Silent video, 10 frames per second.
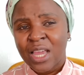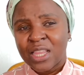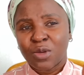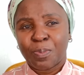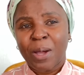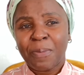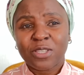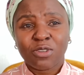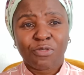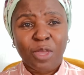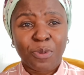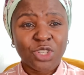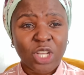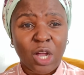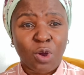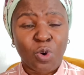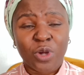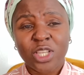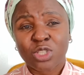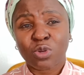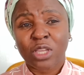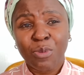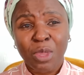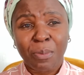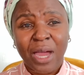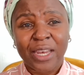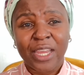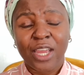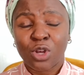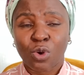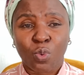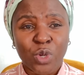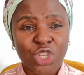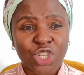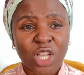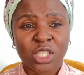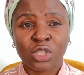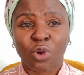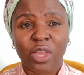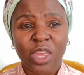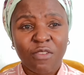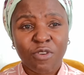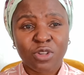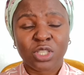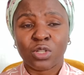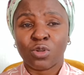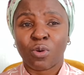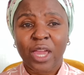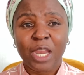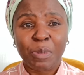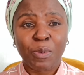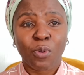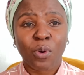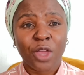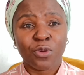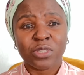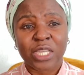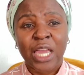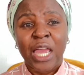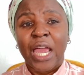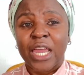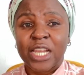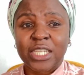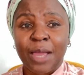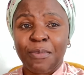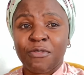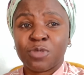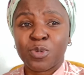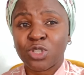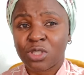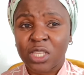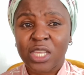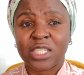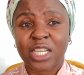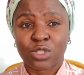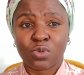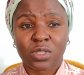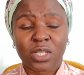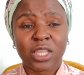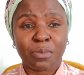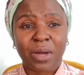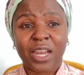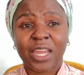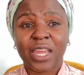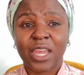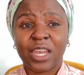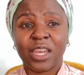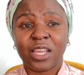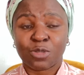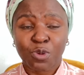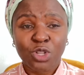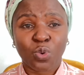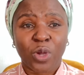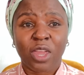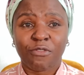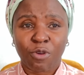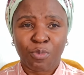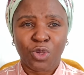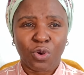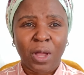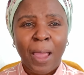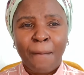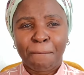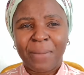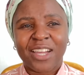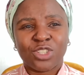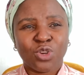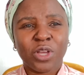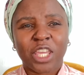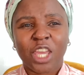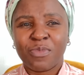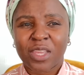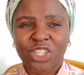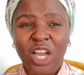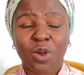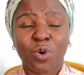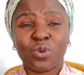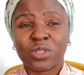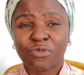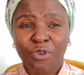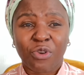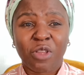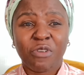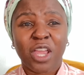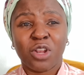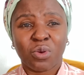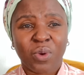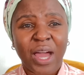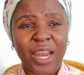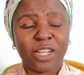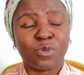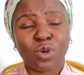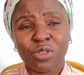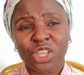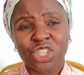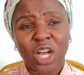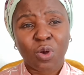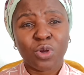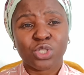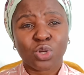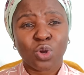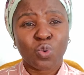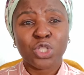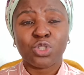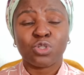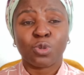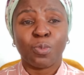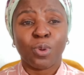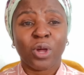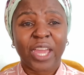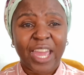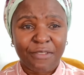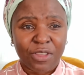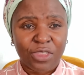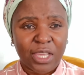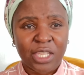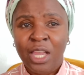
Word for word: The purpose of keeping charcoal is to keep the money, no witches, no evils, no any people who are using any type of spiritual things just to steal the money in a spiritual way from you. But don't keep the charcoal forever in a wallet because the charcoal is always used to block everything.